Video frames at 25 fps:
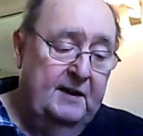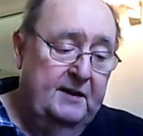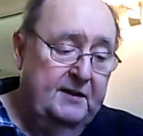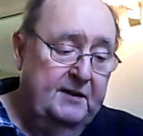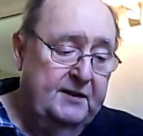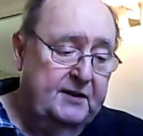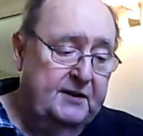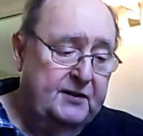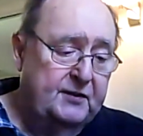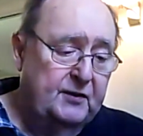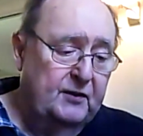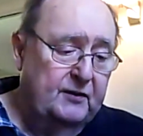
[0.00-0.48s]

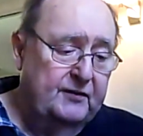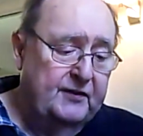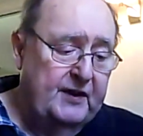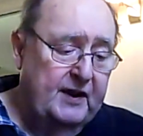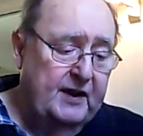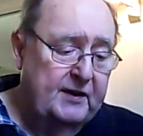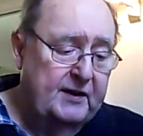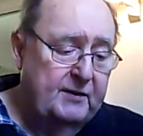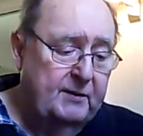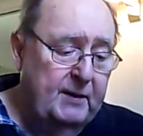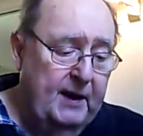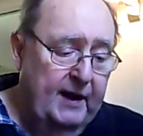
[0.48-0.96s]
this is all
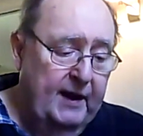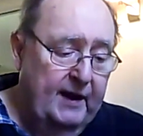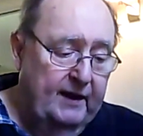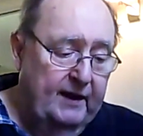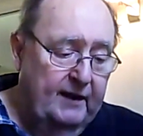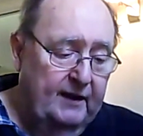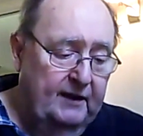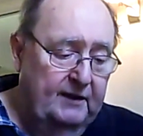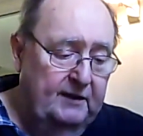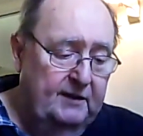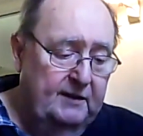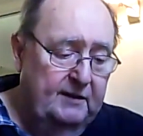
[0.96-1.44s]
very
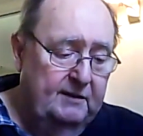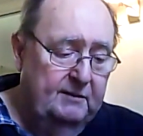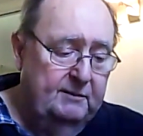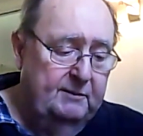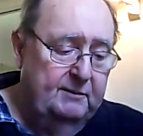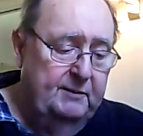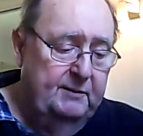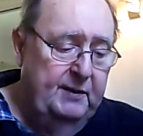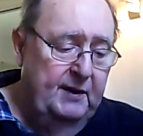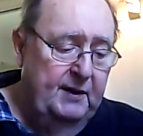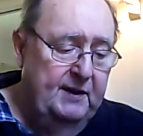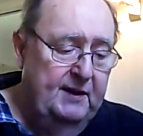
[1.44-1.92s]
well,
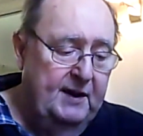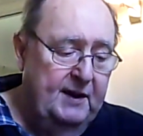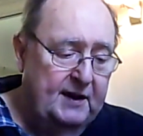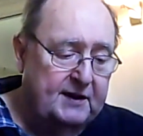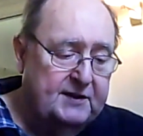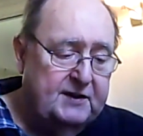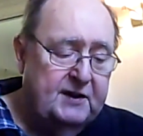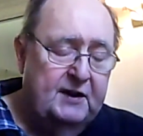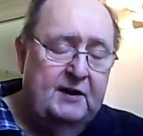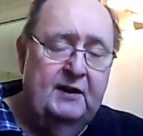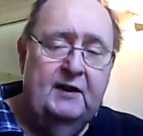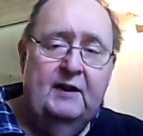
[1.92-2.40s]

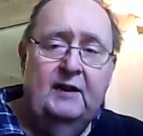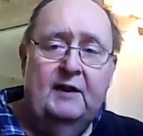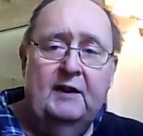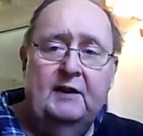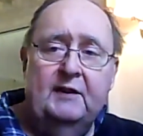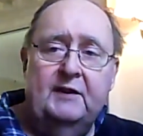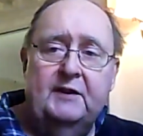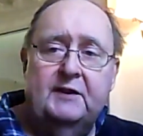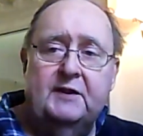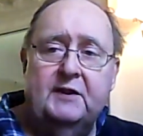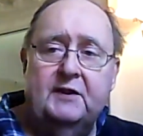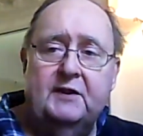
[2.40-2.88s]
but
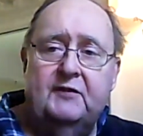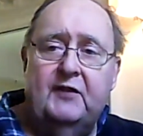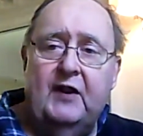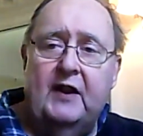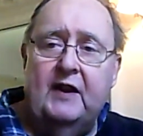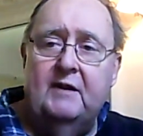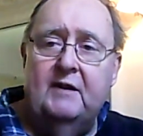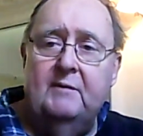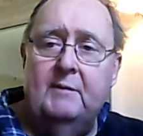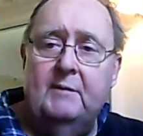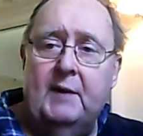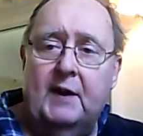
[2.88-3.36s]
this is
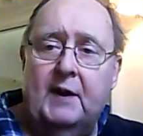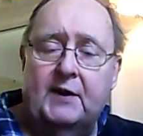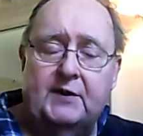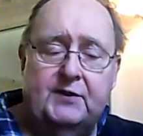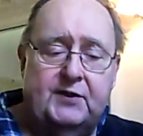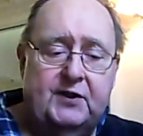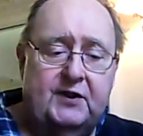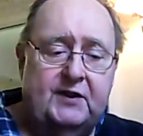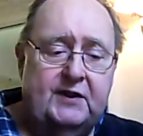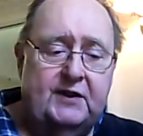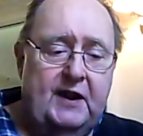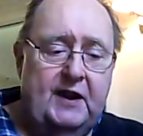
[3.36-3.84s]
very much
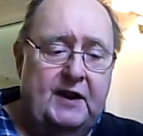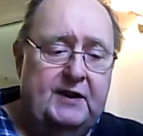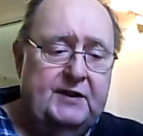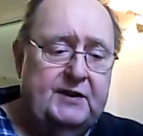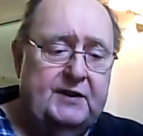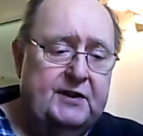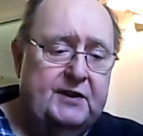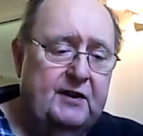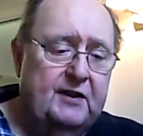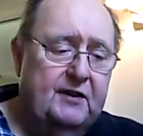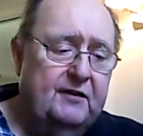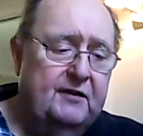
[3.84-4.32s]
a case
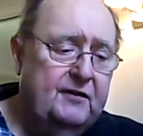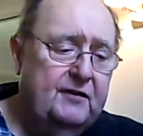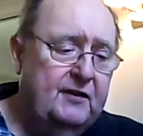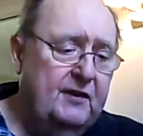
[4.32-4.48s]
of